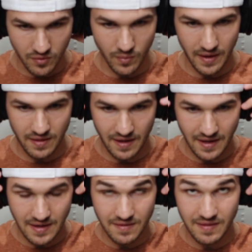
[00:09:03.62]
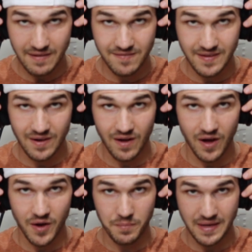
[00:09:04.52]
way that they fit
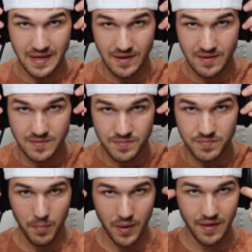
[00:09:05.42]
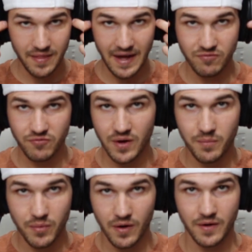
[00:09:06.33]
on me, but that front
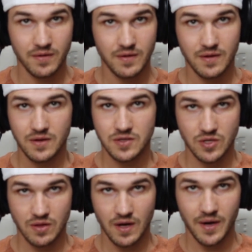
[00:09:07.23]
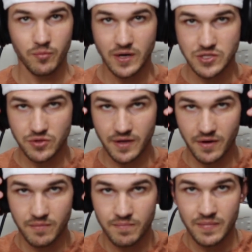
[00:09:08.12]
part, there's a lot of pressure there.